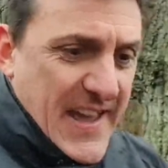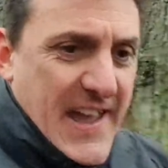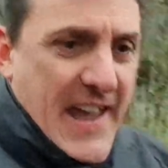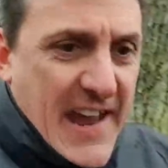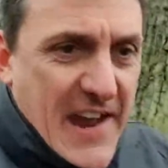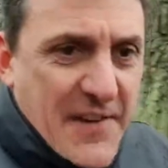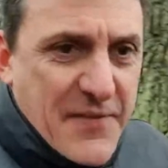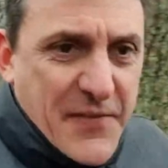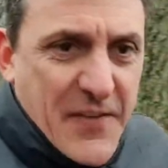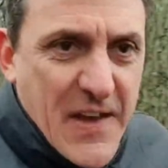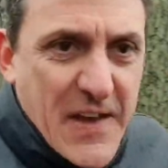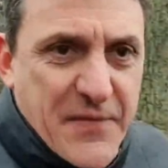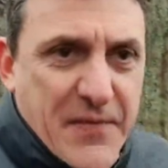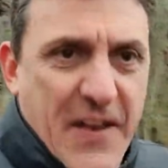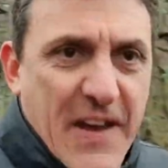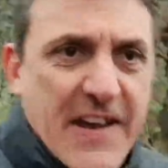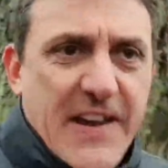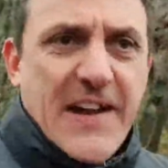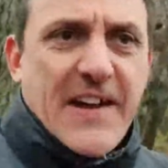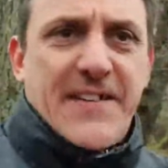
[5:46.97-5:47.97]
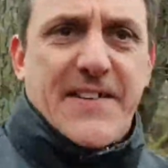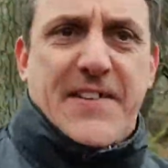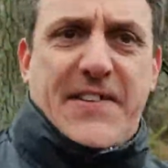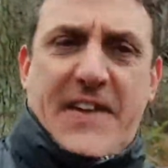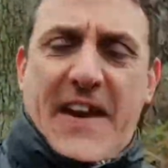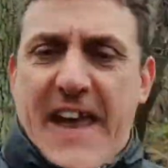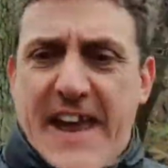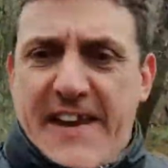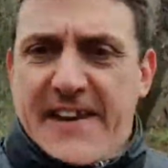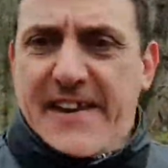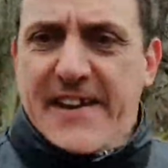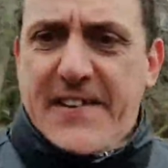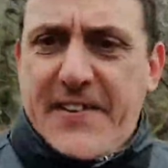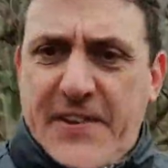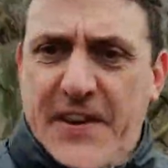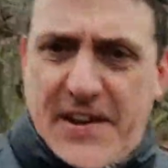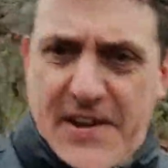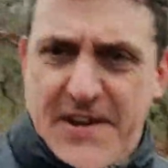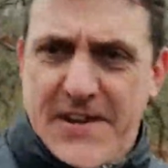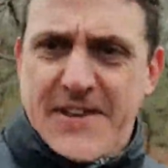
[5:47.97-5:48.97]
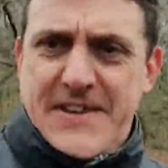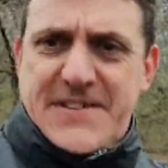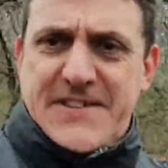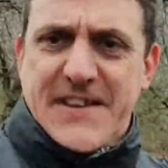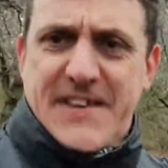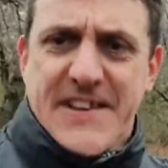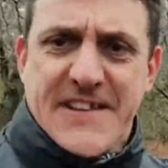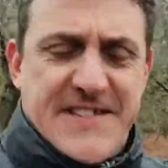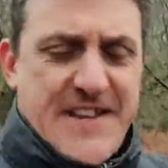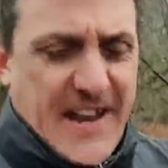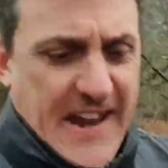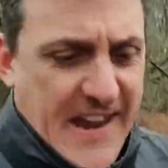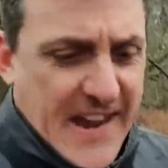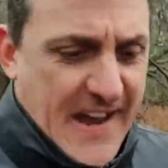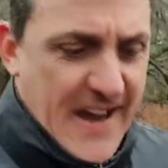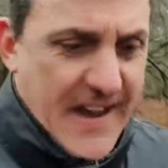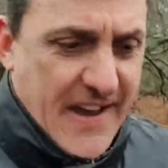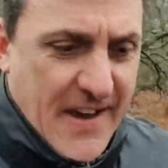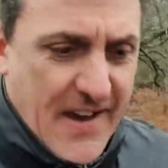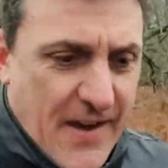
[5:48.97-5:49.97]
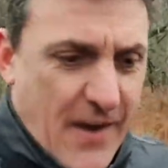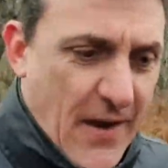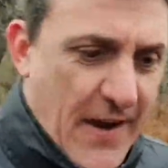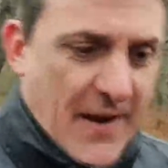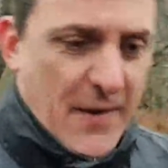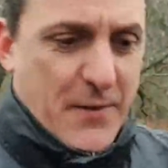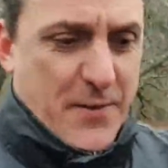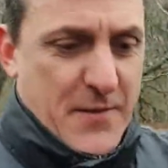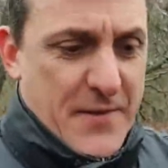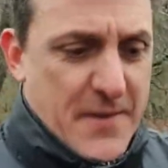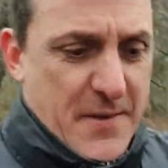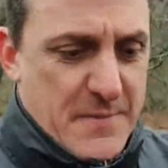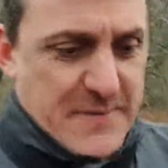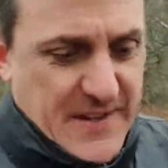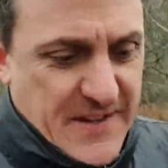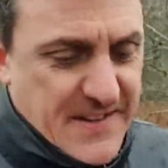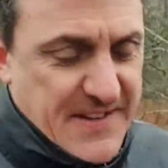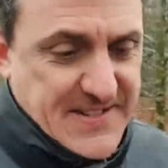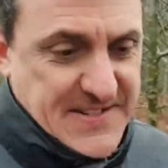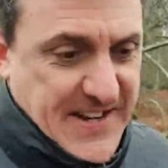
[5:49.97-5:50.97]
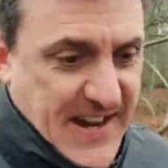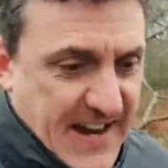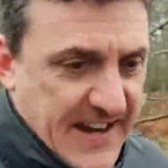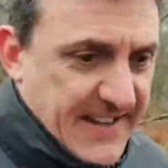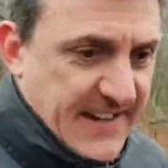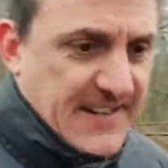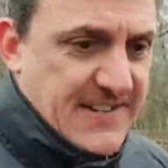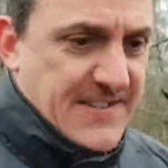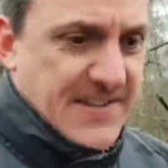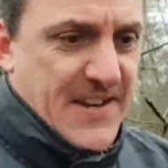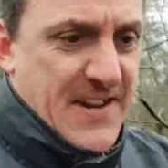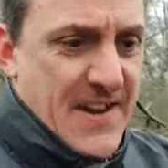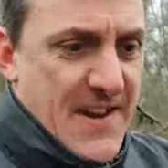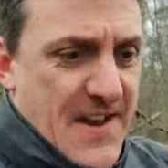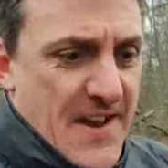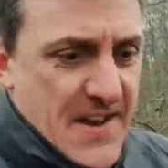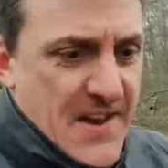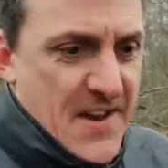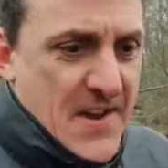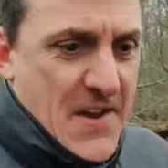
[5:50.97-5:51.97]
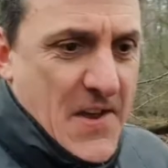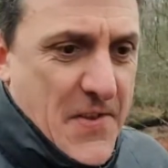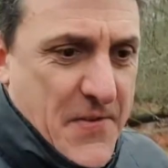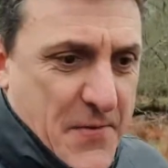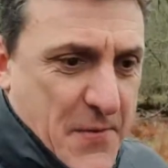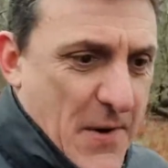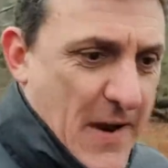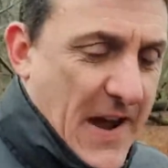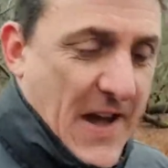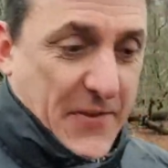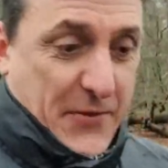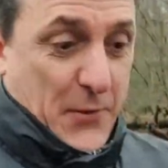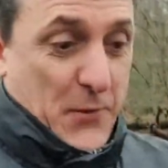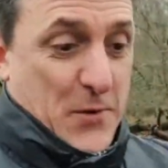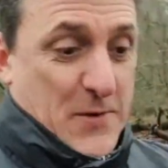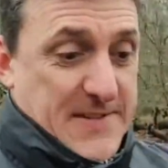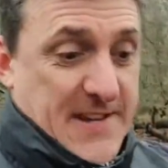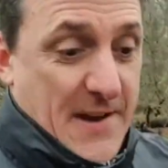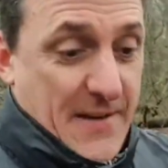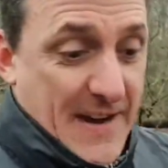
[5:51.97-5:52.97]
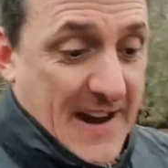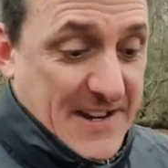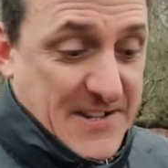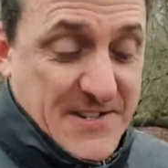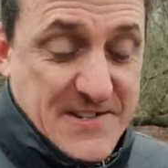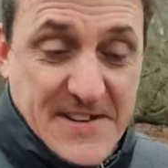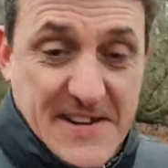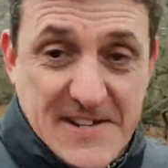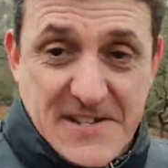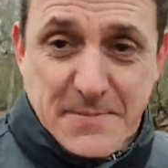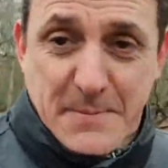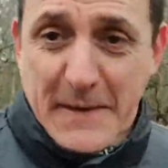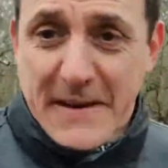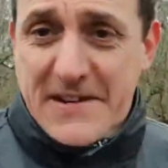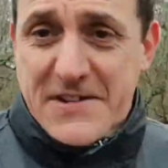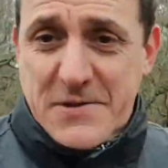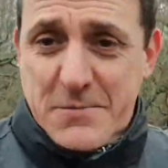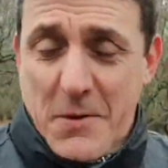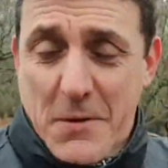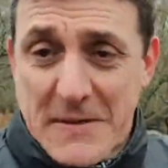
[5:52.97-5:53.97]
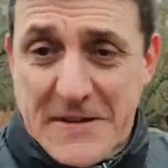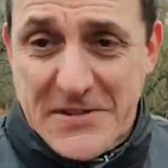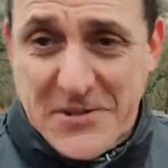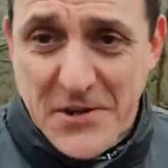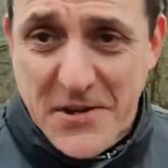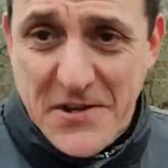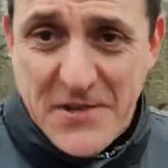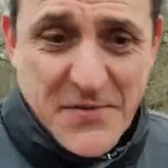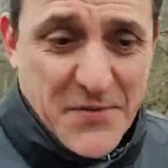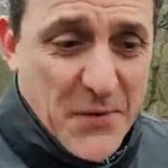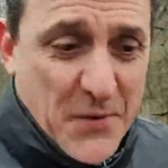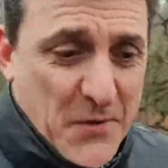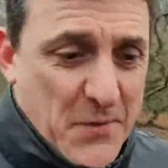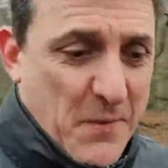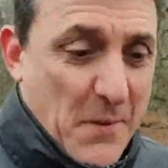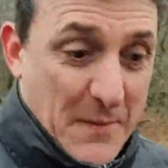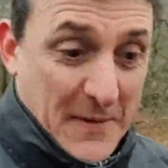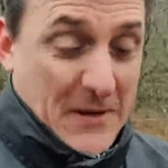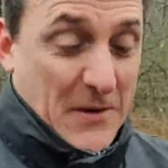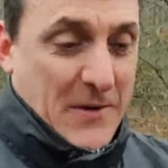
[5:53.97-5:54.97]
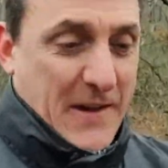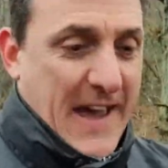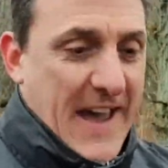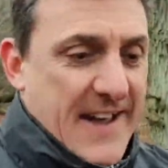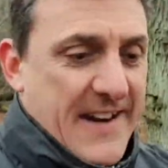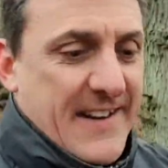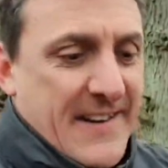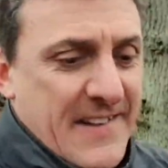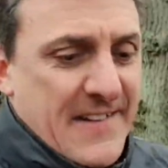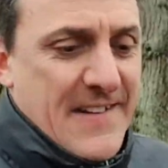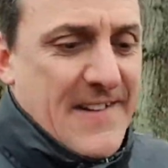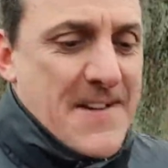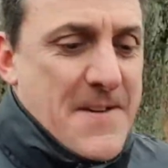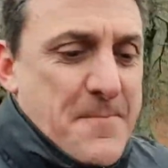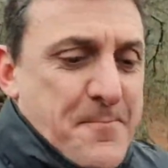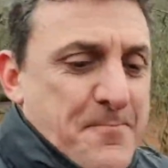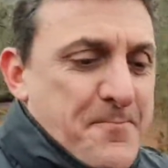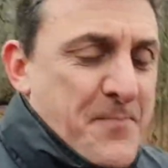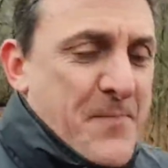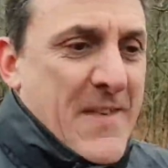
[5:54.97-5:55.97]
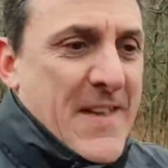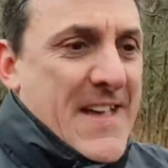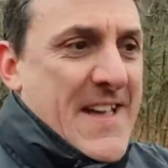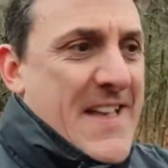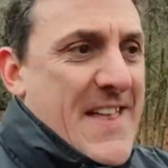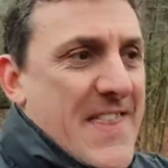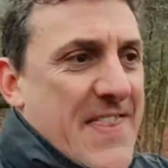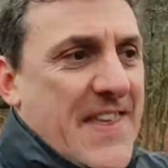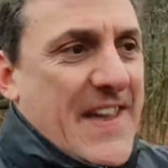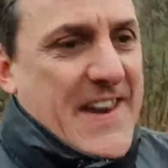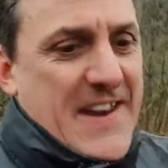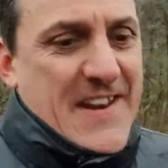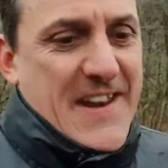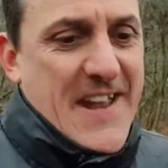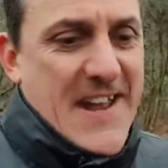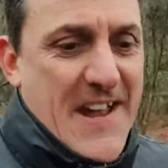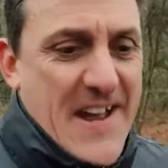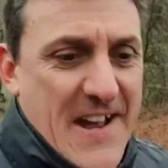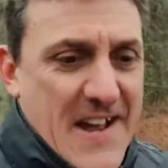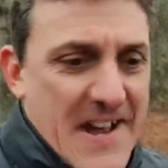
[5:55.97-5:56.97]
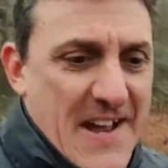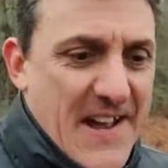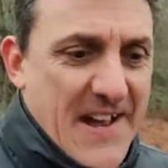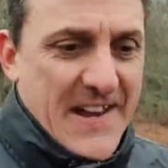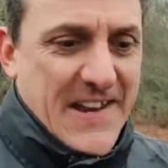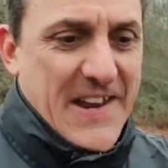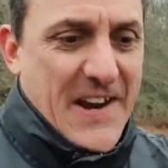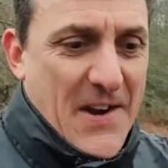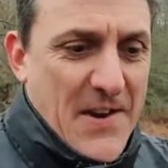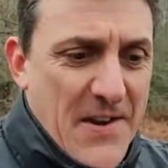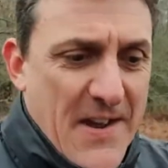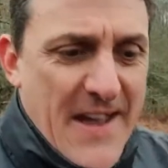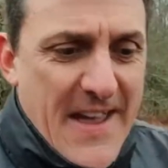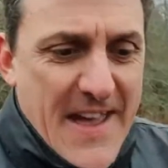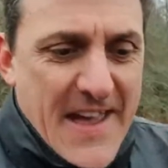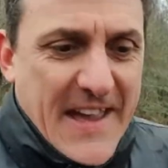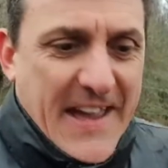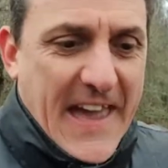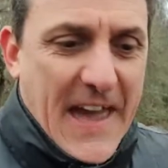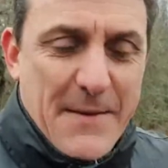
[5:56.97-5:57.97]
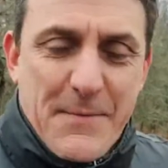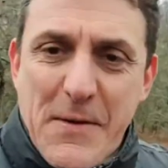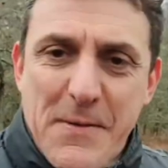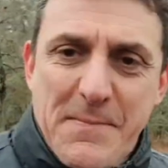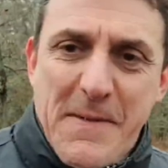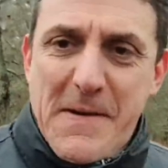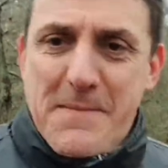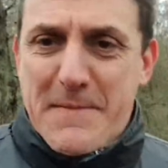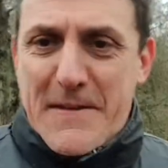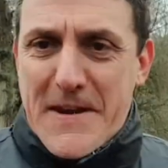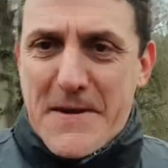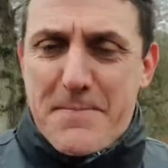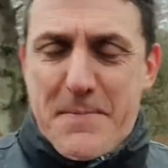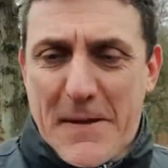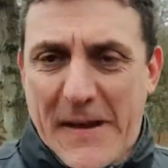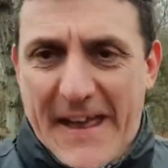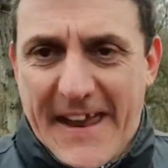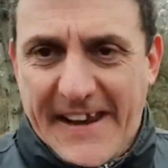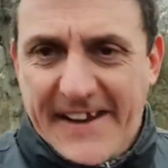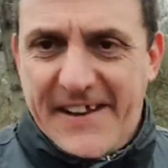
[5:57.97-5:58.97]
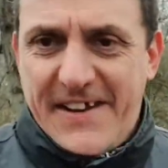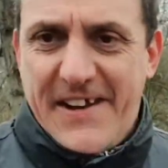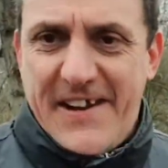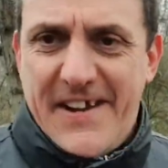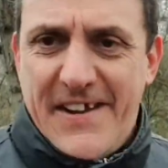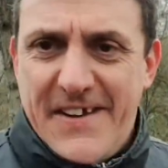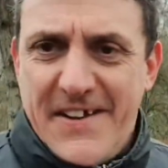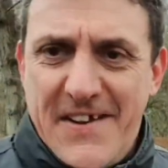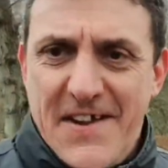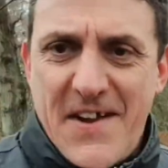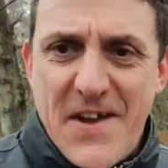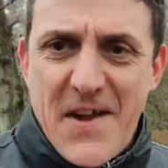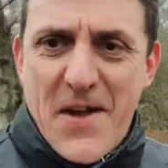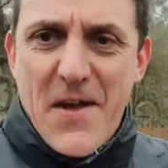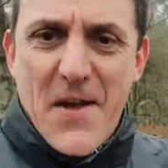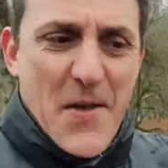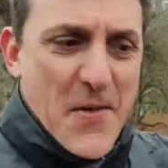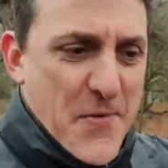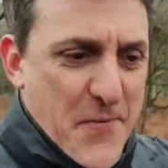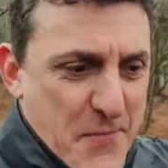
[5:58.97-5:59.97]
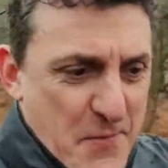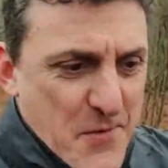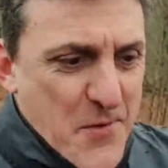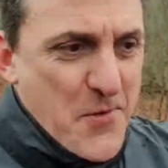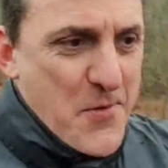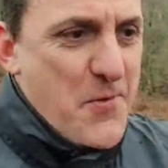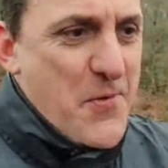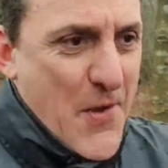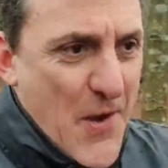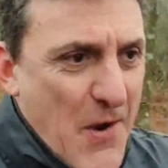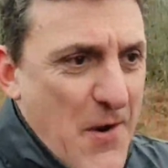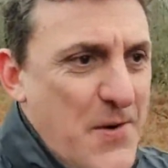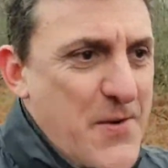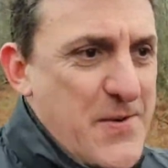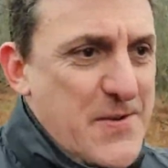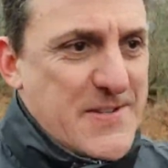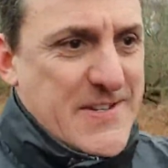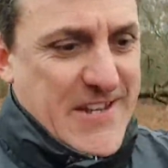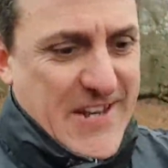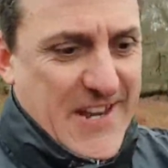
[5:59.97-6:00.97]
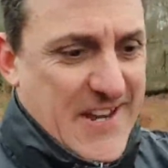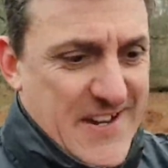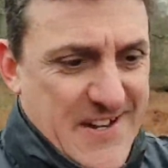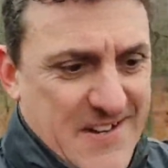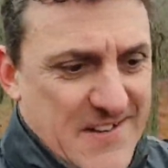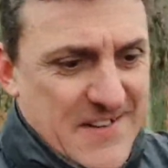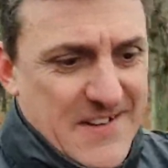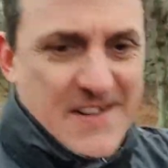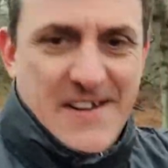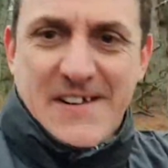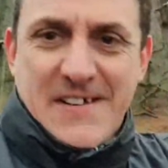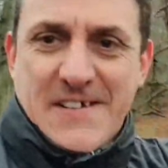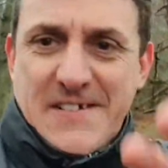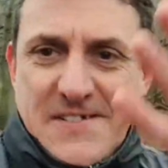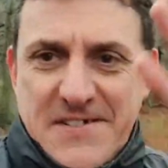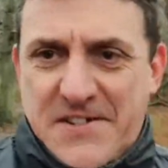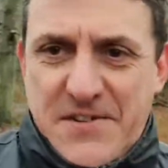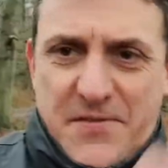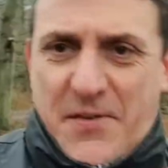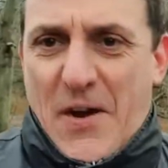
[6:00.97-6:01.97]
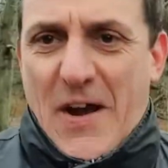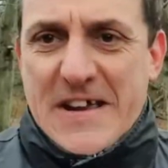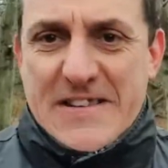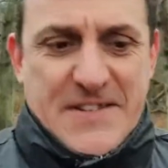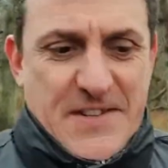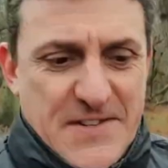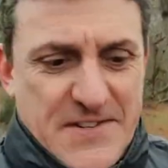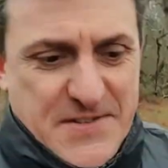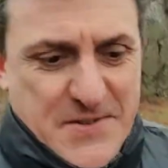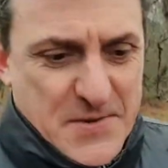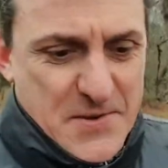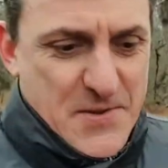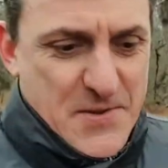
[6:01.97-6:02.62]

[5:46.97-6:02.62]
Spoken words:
if they understand us, these AI algorithms understand us through our thoughts, our actions, our speech, what we search for, what we look at, then, can we be manipulated through those devices, through